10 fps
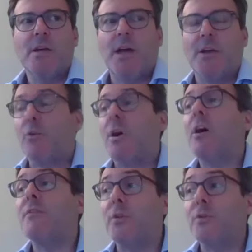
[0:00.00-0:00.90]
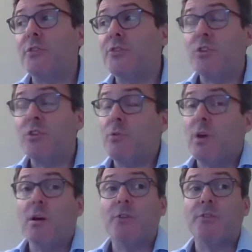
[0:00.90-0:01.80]
And on high voltage, you
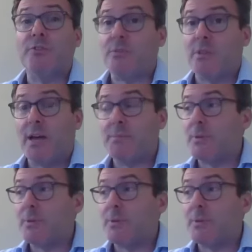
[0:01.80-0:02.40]
can't do that